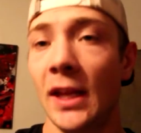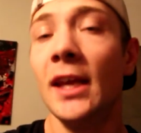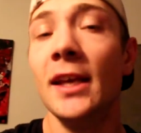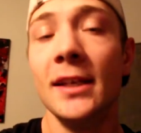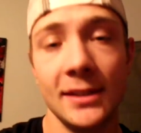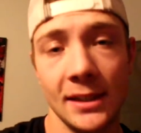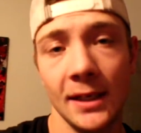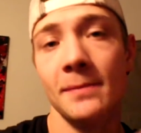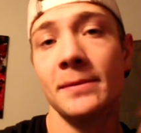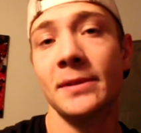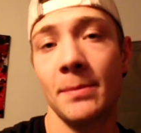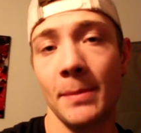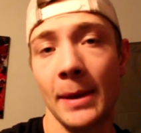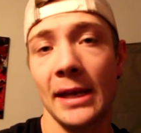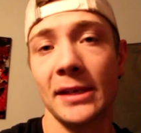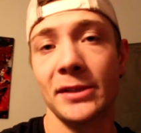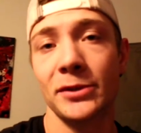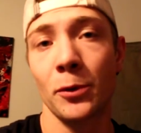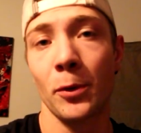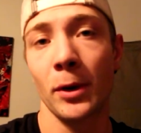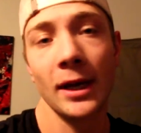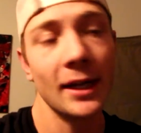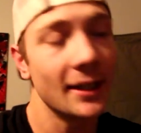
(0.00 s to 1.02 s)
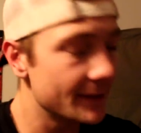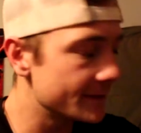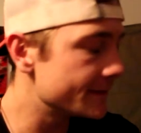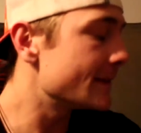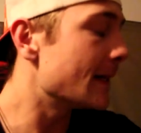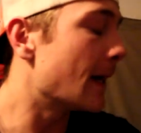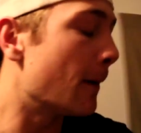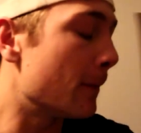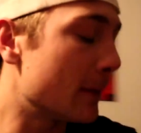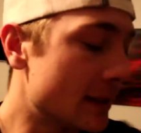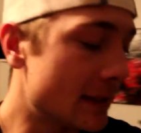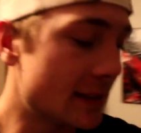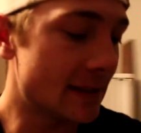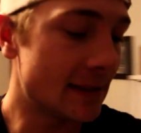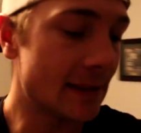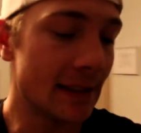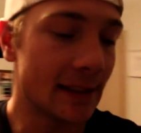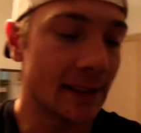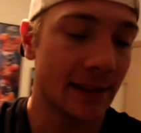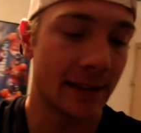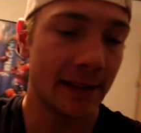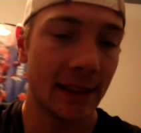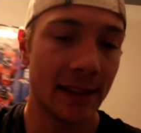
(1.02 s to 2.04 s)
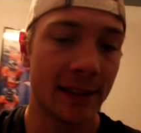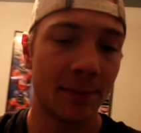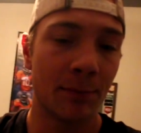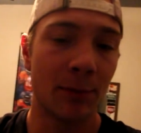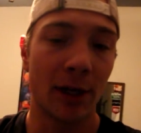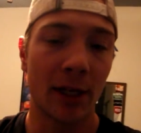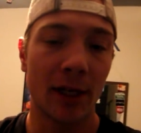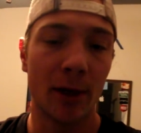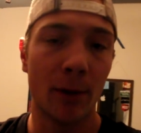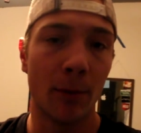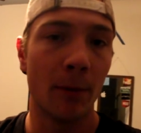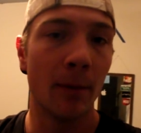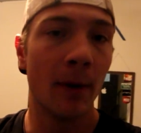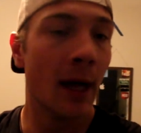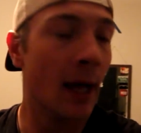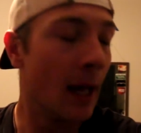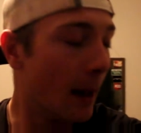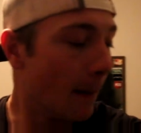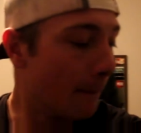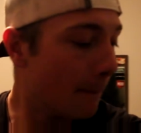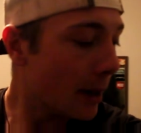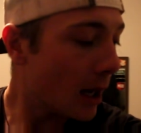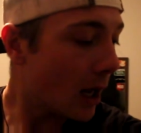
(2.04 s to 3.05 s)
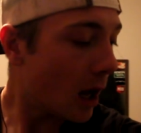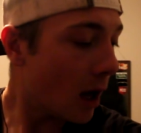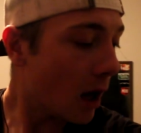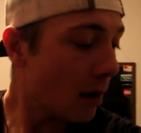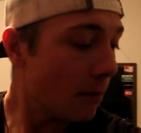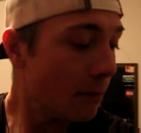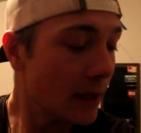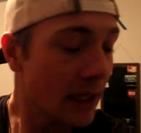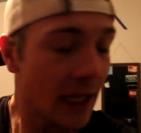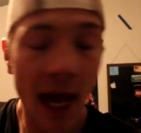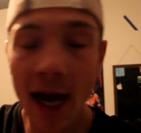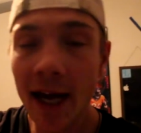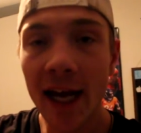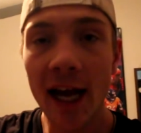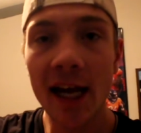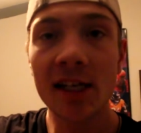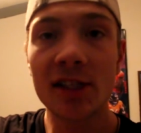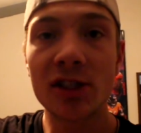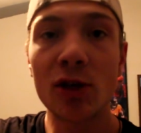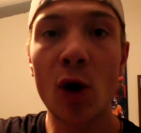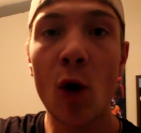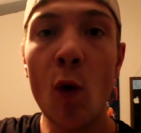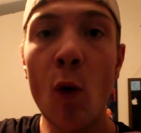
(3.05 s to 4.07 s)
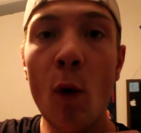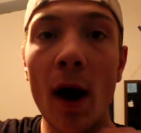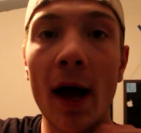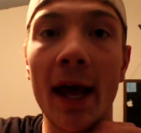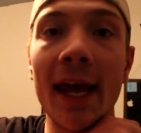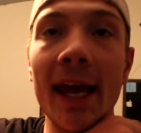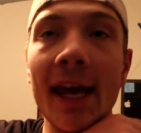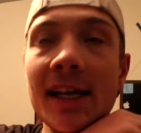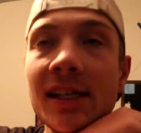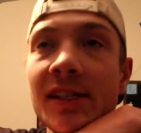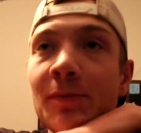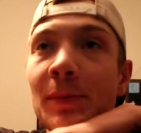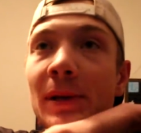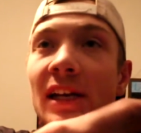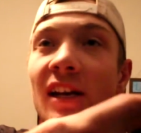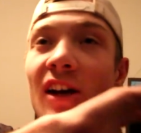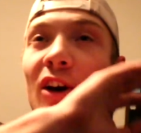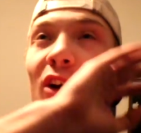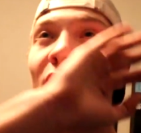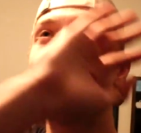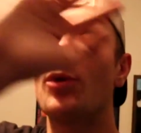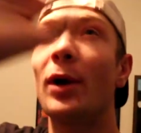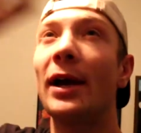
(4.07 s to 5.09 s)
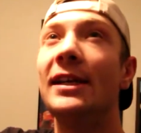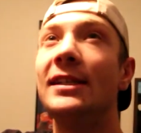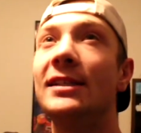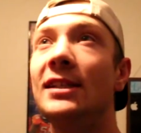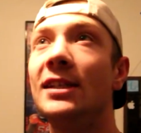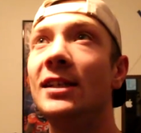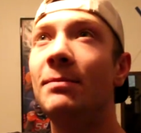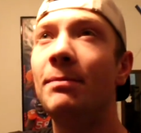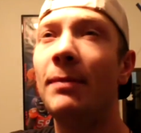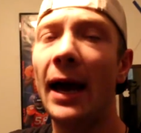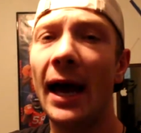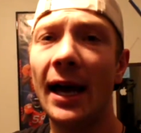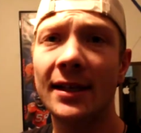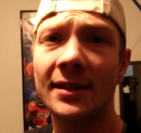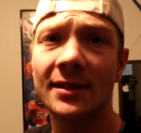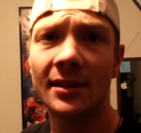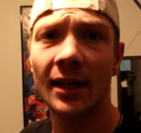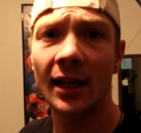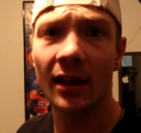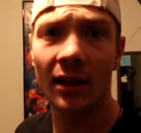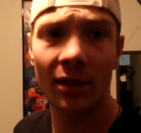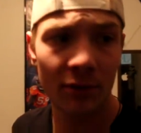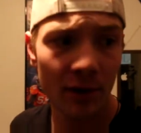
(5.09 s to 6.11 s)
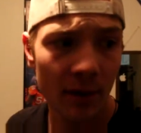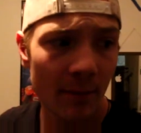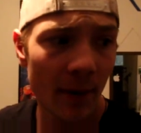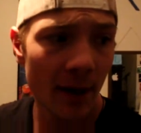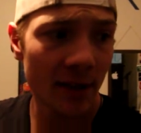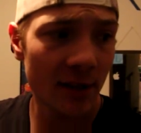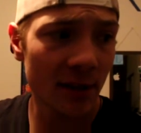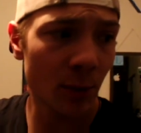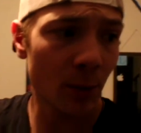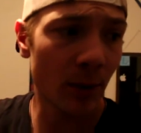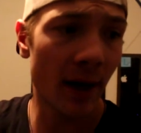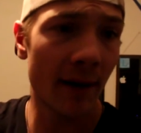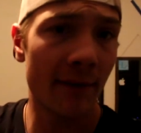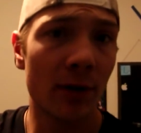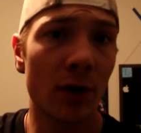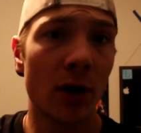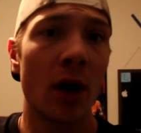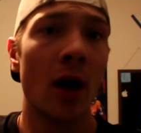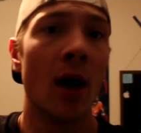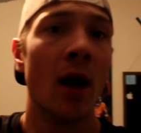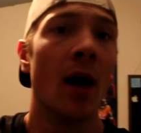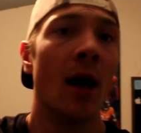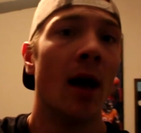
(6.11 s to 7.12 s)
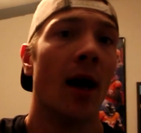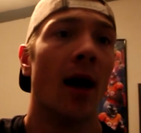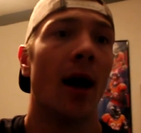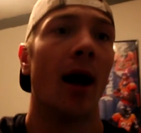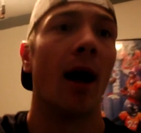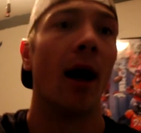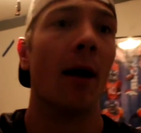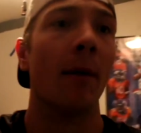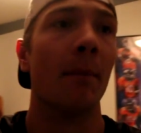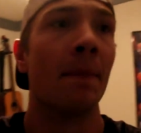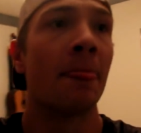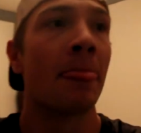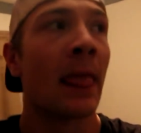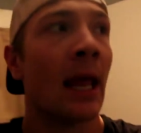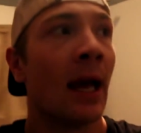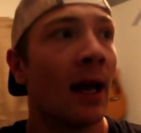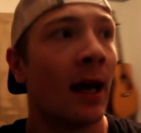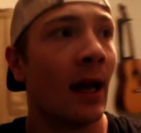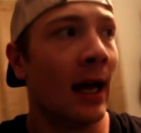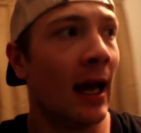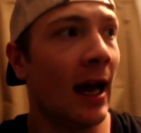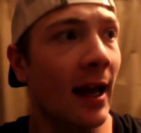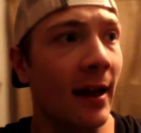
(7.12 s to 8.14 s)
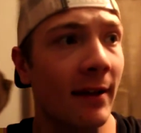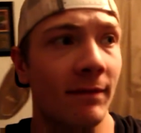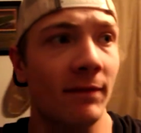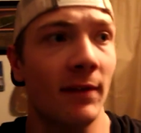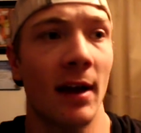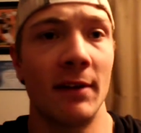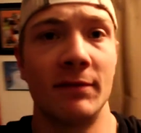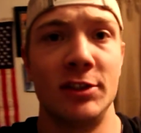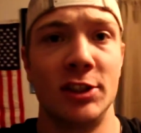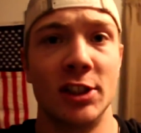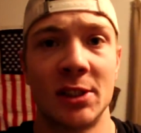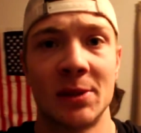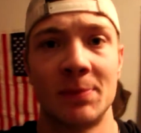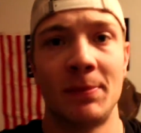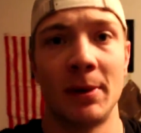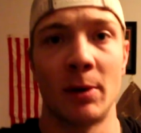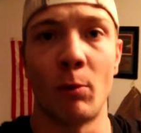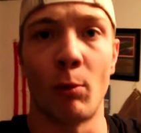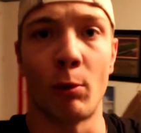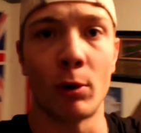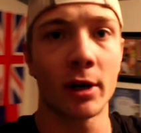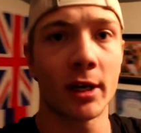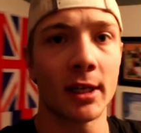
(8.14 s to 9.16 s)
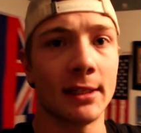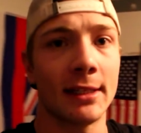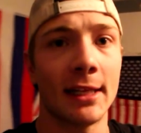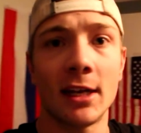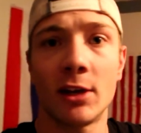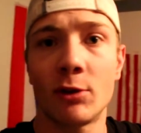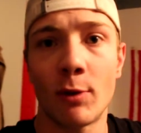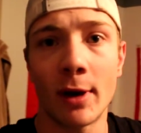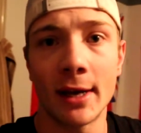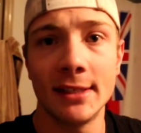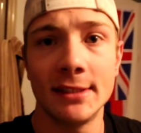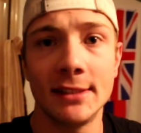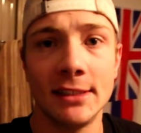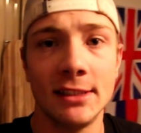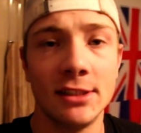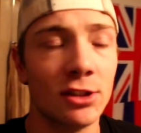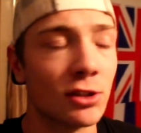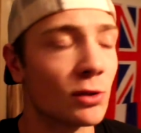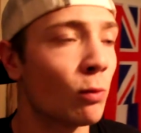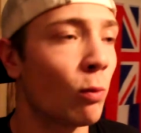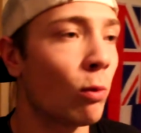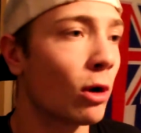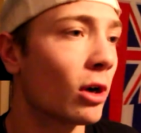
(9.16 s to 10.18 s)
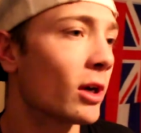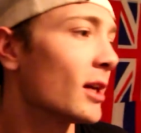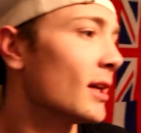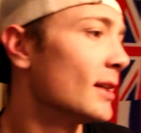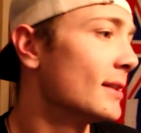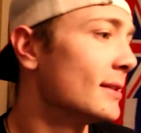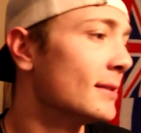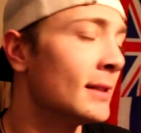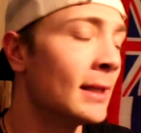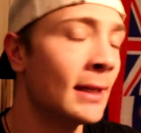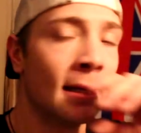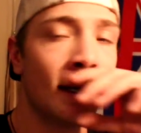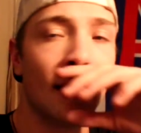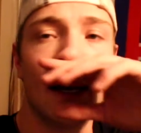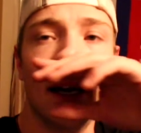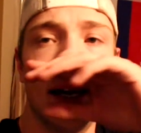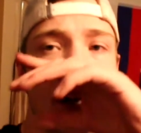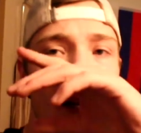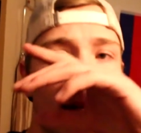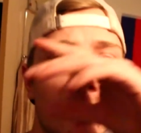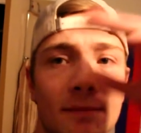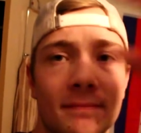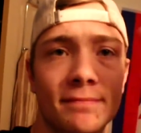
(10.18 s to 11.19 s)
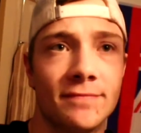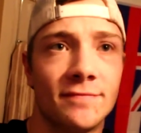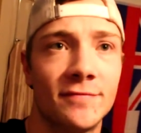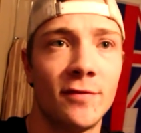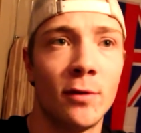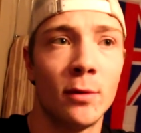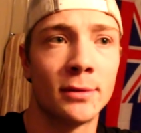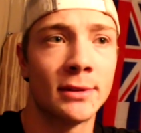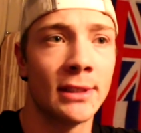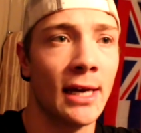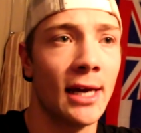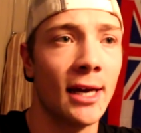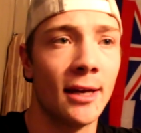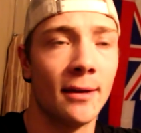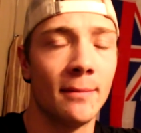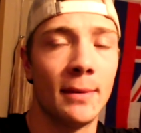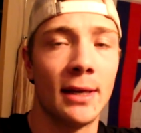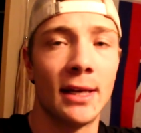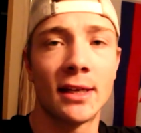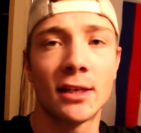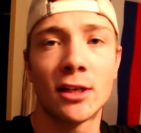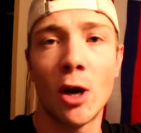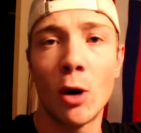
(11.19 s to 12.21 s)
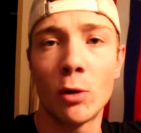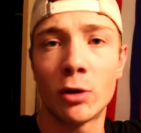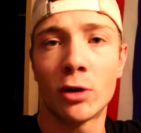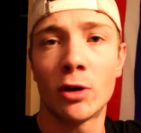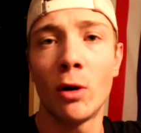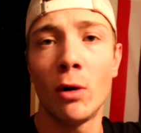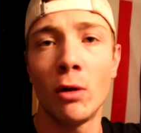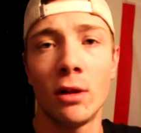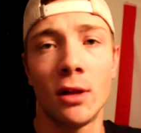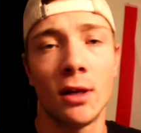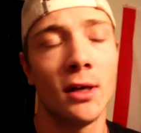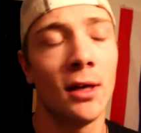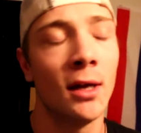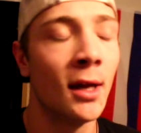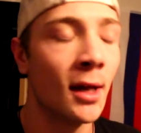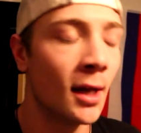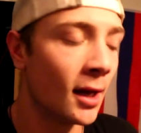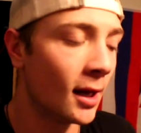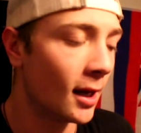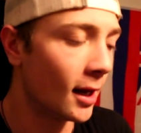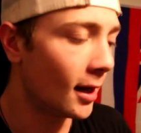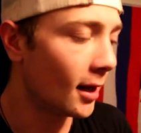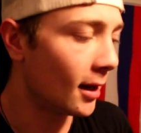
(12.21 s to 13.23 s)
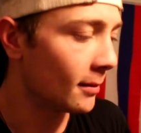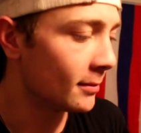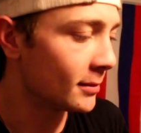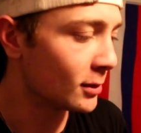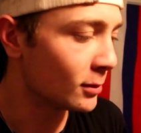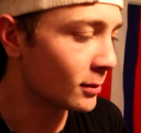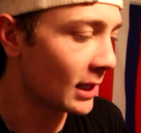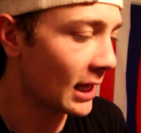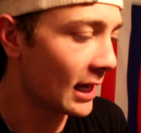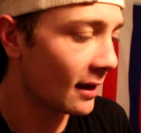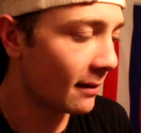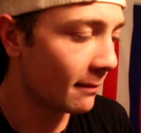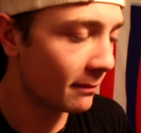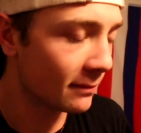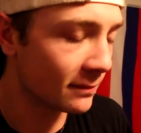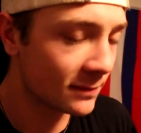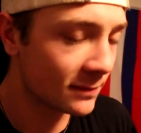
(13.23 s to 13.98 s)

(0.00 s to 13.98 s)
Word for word: he seems to be enjoying it. So it's it's it's pretty cool. But um, yeah, guys. So it's been a crazy past like three months or whatever. Um, I've, I've just been working like crazy, just working um, full time at Coca Cola, um, doing that